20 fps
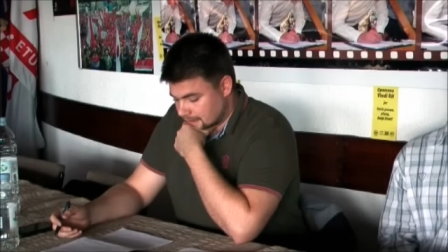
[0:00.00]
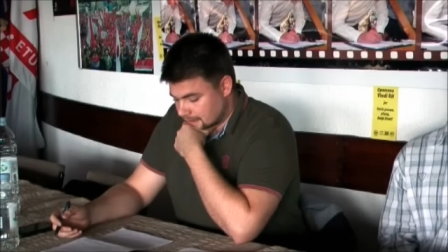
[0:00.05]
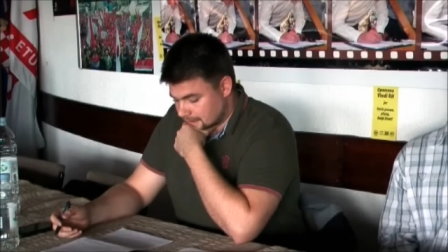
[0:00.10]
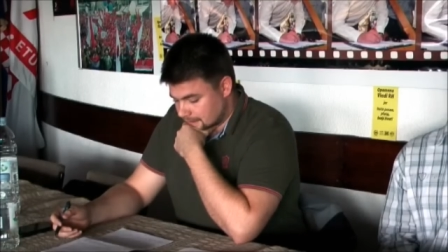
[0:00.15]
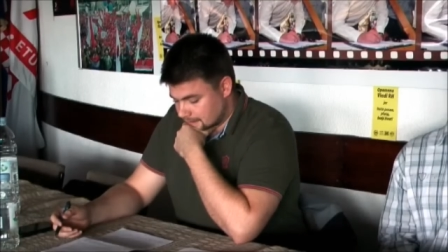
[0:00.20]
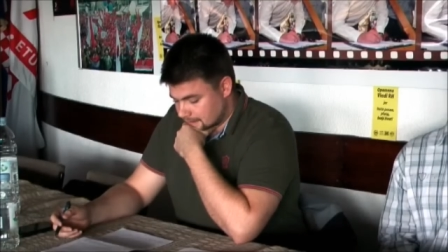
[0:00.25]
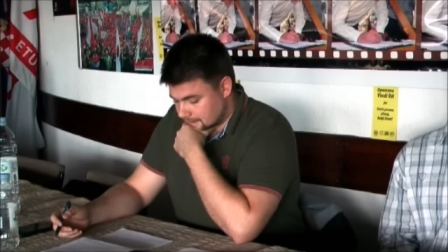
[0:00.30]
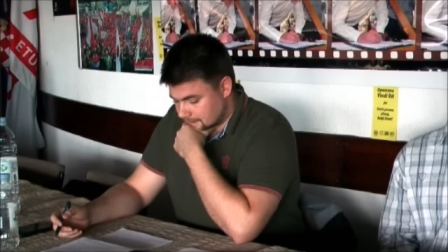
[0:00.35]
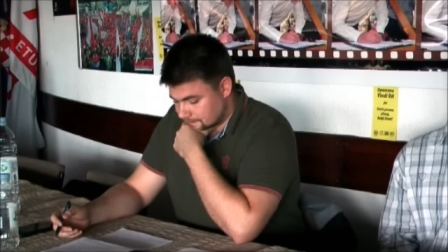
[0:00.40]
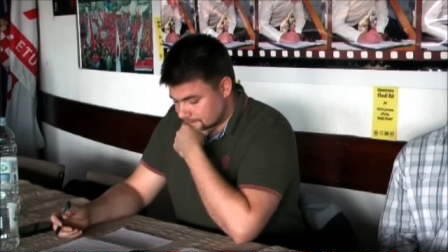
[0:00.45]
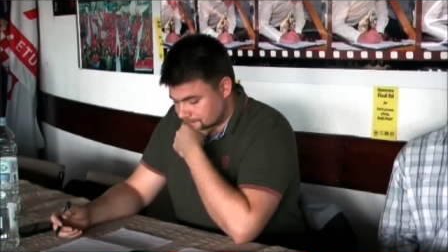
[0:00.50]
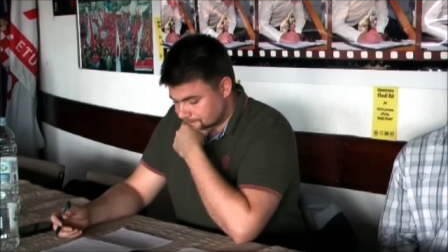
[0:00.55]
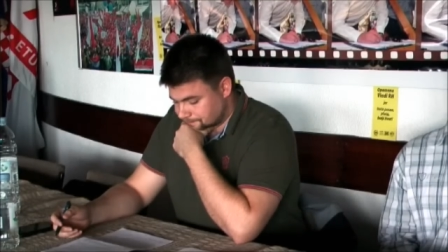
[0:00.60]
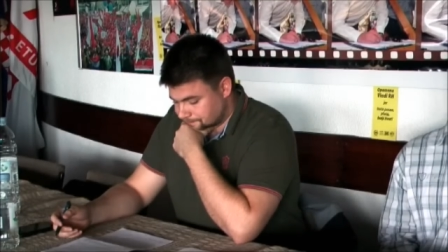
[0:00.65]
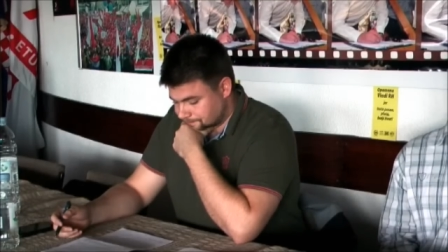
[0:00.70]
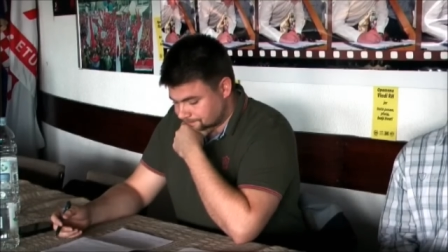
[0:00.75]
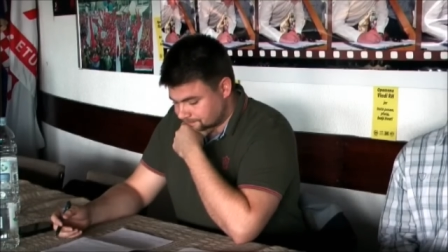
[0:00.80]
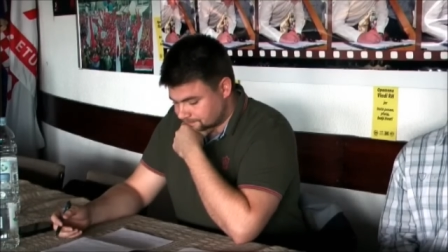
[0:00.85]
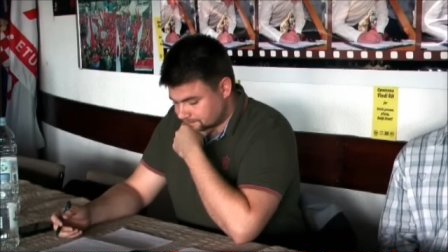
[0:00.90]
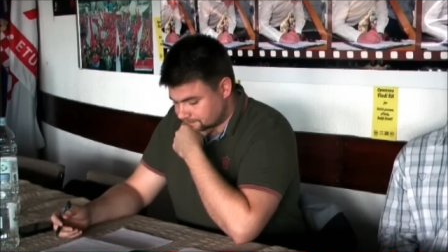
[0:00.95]
Um,
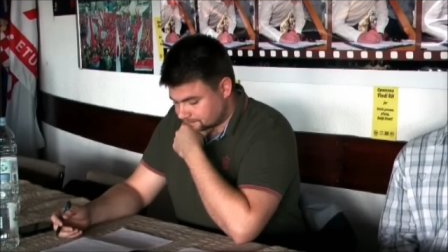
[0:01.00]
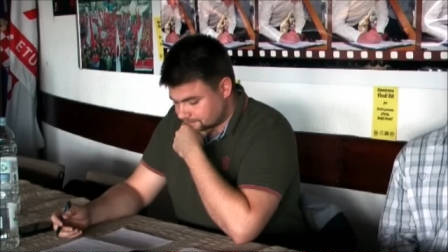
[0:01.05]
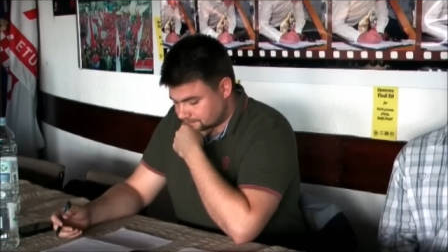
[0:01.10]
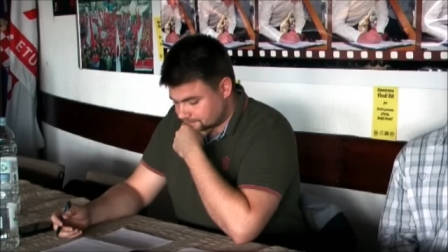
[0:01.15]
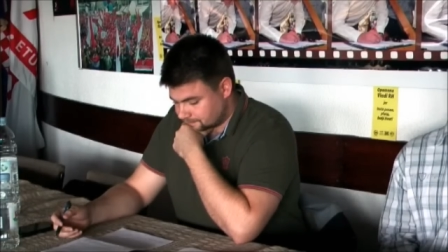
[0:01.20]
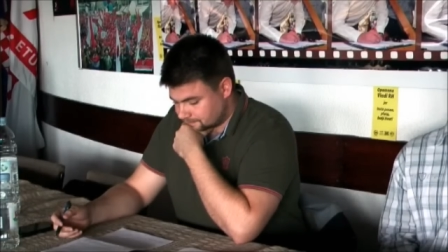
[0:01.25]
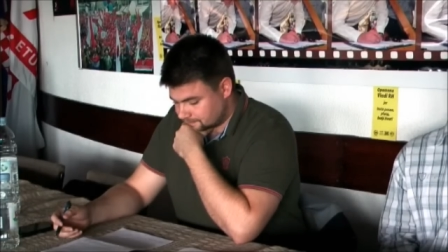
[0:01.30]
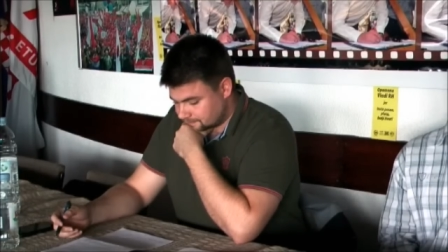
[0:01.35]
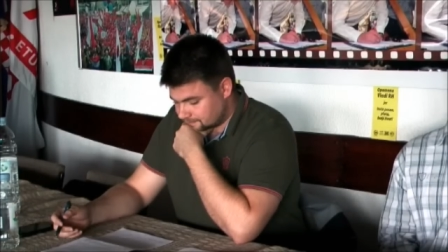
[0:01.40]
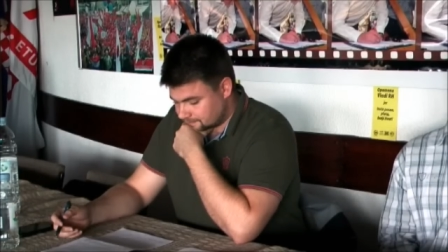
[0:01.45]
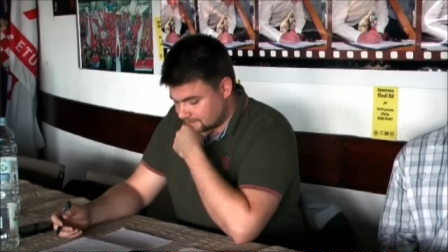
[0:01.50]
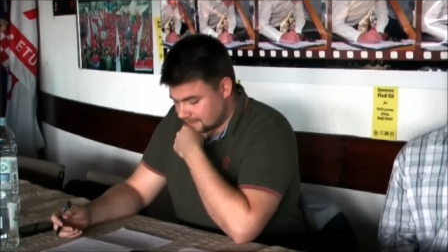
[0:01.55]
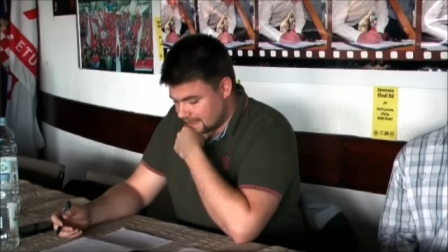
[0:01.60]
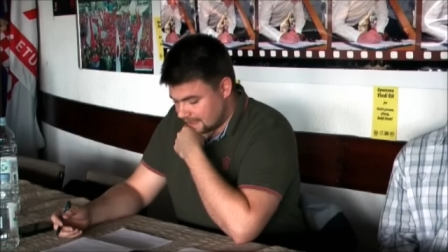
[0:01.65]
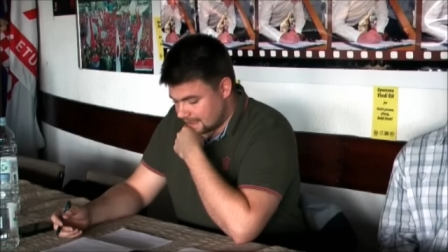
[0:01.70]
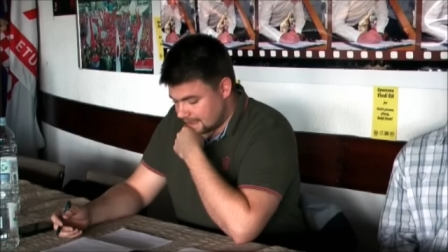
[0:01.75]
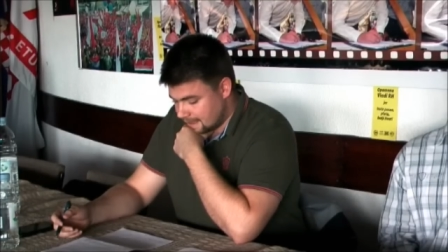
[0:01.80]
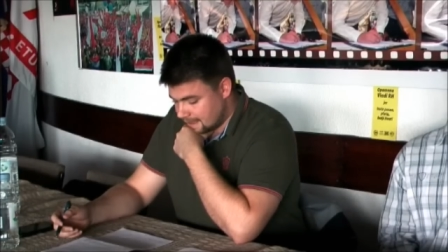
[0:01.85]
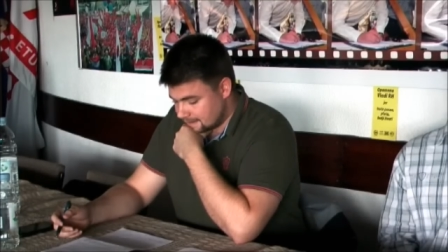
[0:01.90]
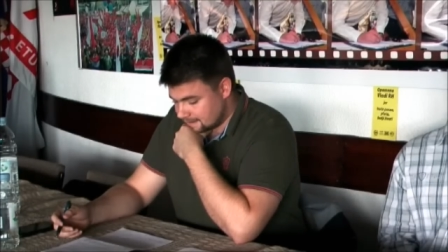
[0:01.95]

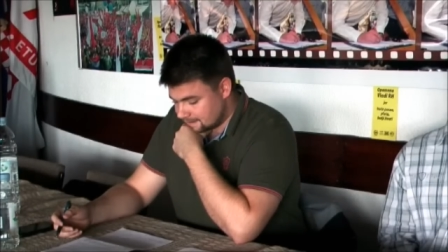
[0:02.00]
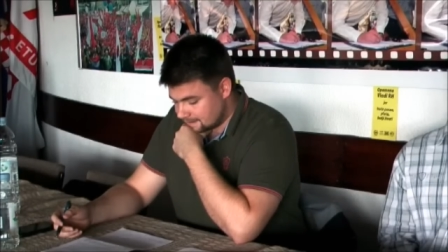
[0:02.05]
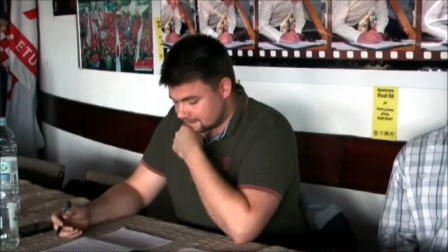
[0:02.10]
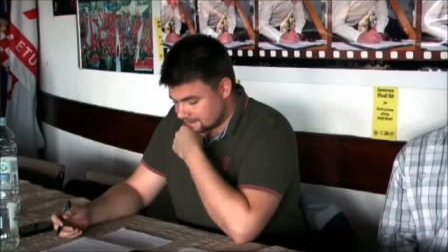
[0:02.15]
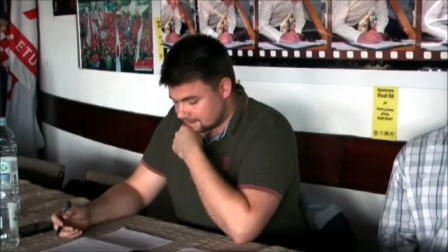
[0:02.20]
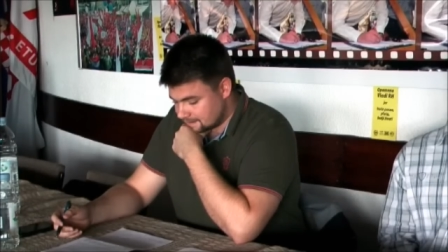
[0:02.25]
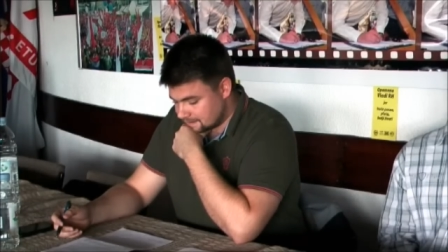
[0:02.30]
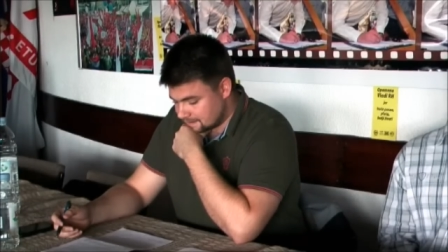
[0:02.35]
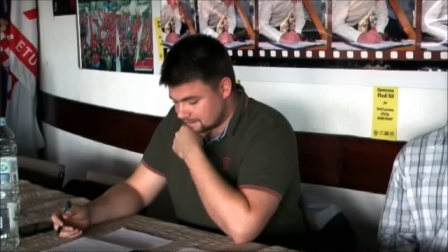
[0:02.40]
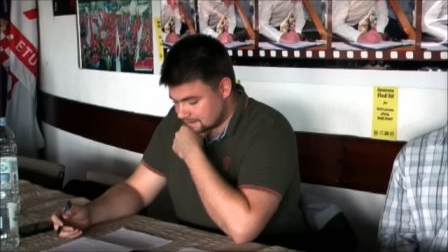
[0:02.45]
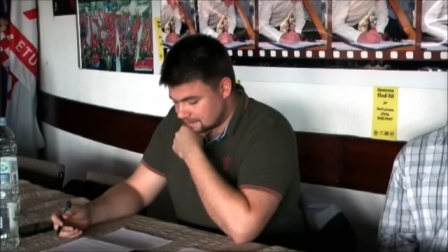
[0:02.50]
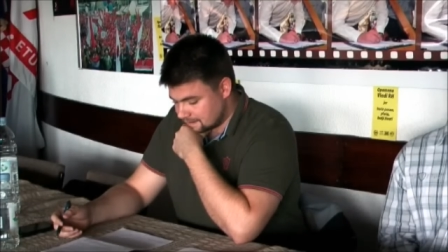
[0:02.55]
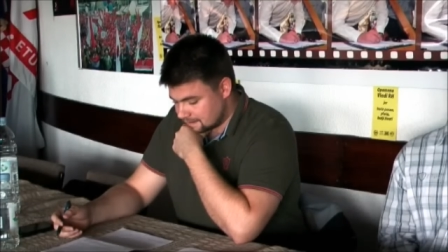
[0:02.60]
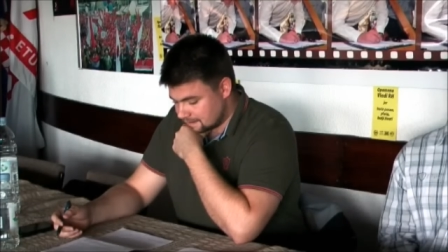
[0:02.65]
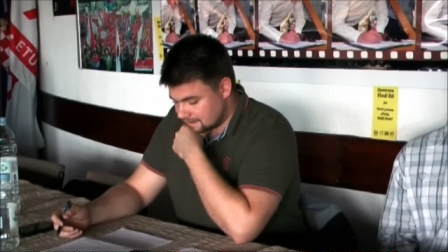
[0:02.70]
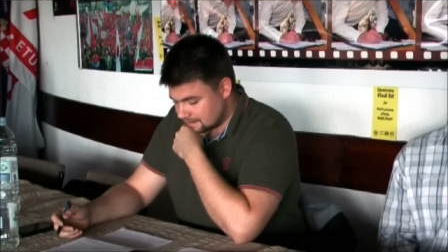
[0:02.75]
and uh,